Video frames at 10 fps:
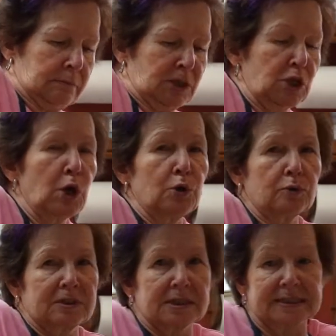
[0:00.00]
dough
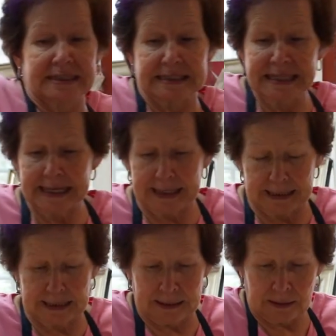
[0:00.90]
to
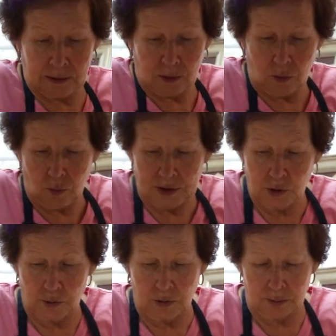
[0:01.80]
stick on
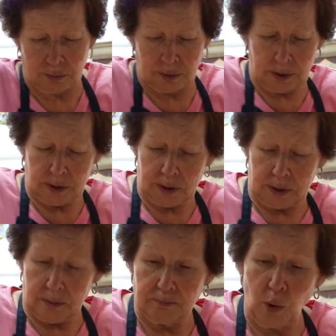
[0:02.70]
your
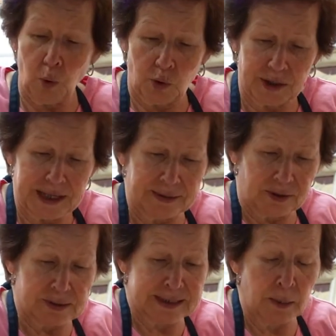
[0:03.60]
board either.
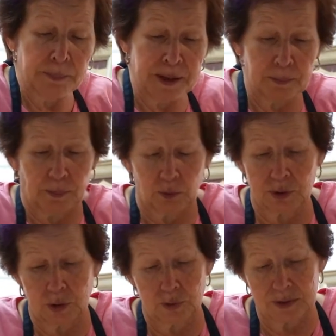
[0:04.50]
Some people
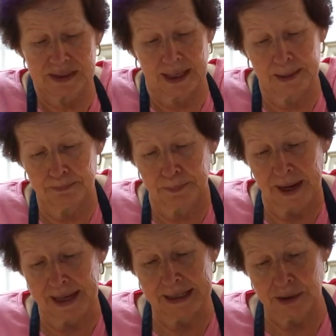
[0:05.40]
use a
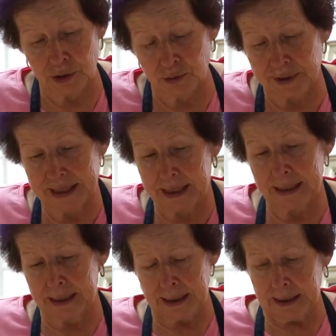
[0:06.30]

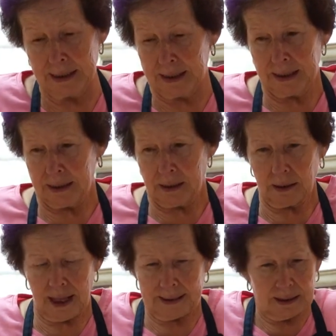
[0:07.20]
pastry,
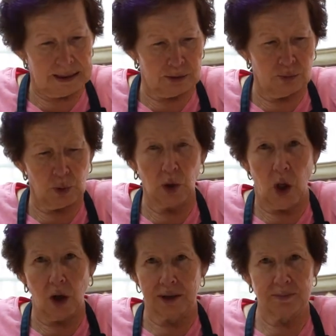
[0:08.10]
like it's real
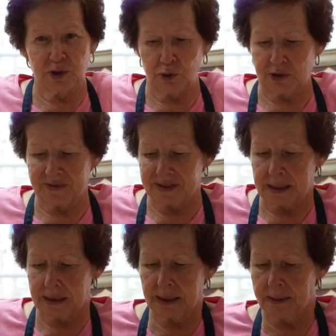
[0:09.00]
long. I'm sure you've
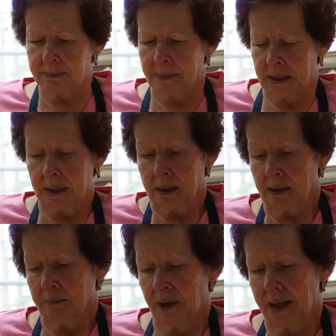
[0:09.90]
seen them,
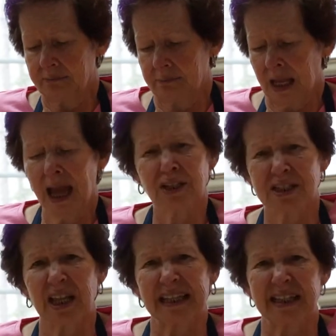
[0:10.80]
but I just
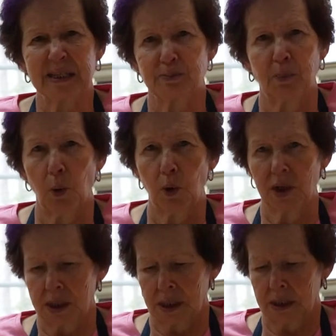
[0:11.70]
like this board.
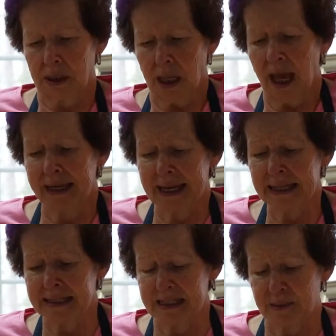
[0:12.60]
I
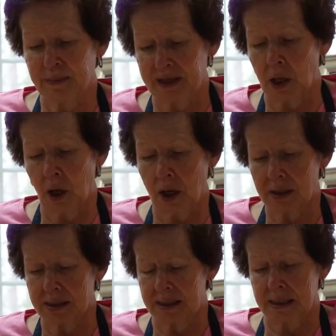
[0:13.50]
guess it's
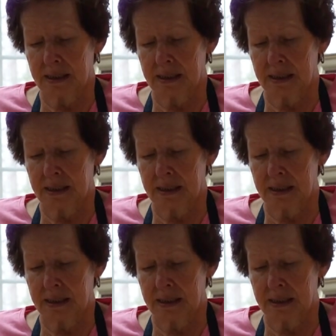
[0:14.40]
because